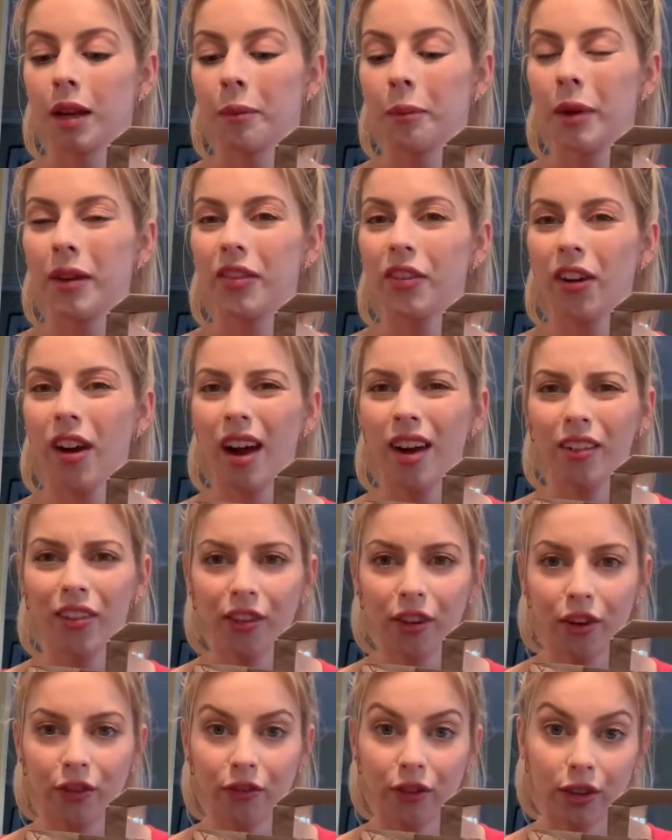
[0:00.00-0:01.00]
but they're
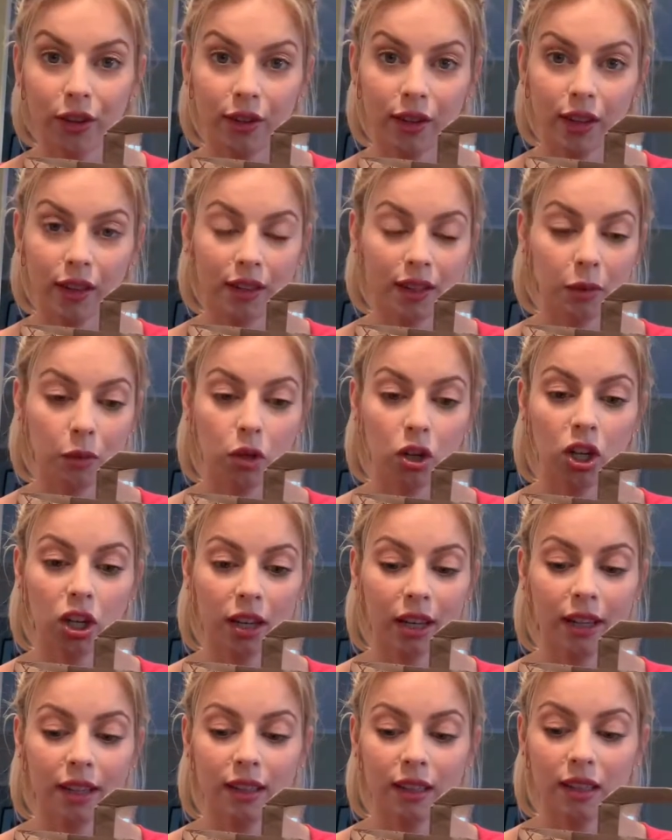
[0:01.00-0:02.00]
healthier for you than some cookies.